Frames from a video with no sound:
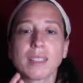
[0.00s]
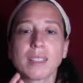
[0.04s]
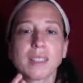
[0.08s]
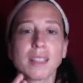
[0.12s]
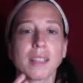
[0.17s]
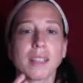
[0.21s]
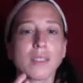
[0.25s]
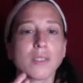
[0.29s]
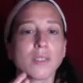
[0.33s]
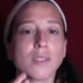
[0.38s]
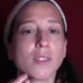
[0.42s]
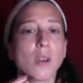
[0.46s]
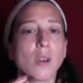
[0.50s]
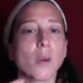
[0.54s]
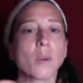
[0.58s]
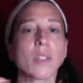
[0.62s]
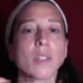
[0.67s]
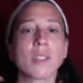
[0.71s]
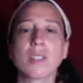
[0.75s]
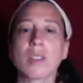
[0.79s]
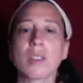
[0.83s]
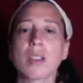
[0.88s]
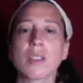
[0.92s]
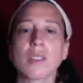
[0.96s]
like so
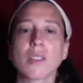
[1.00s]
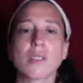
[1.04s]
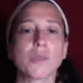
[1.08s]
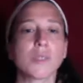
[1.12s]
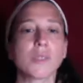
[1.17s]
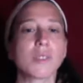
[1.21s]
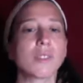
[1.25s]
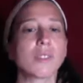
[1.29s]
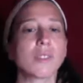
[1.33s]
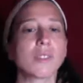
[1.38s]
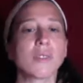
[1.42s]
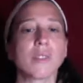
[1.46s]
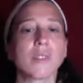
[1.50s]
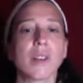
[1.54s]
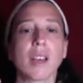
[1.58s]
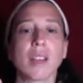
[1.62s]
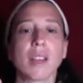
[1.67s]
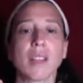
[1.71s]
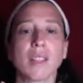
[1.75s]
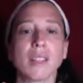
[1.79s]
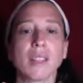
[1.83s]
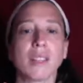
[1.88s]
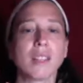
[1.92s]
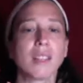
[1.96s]
in touch with your
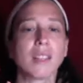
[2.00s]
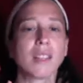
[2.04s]
divine